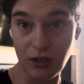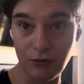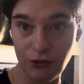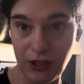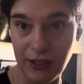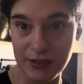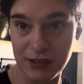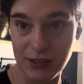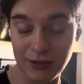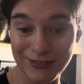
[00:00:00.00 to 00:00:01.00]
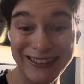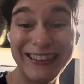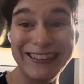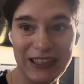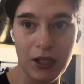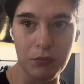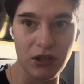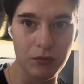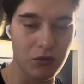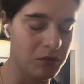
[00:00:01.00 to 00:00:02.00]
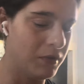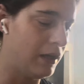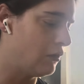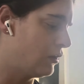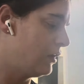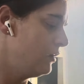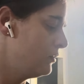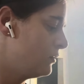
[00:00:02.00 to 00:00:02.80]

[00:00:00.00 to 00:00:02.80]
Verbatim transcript: for these. Need to put them with my nail kit.